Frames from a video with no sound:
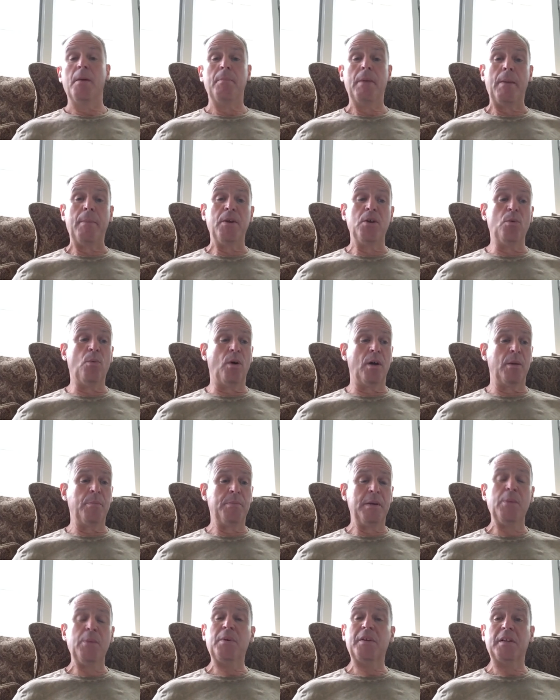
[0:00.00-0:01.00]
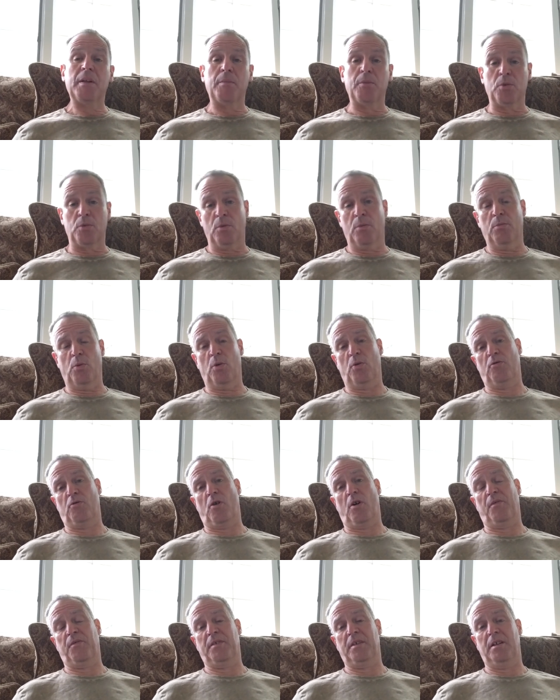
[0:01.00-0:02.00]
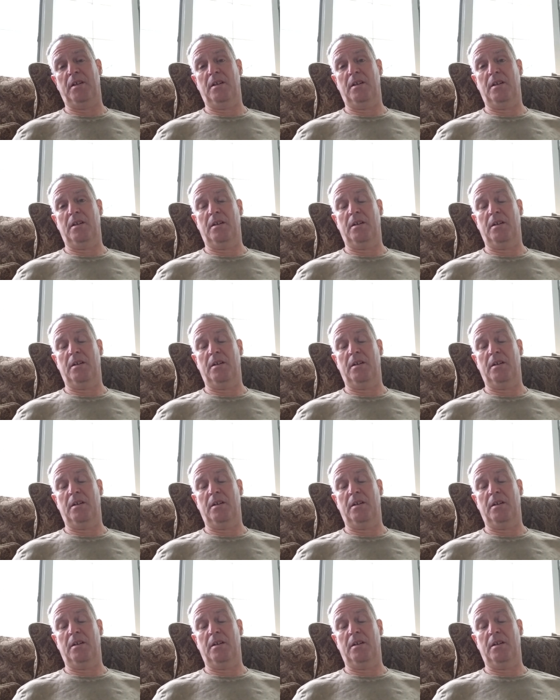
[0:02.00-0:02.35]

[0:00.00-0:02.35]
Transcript: Maybe you want to be with them more often.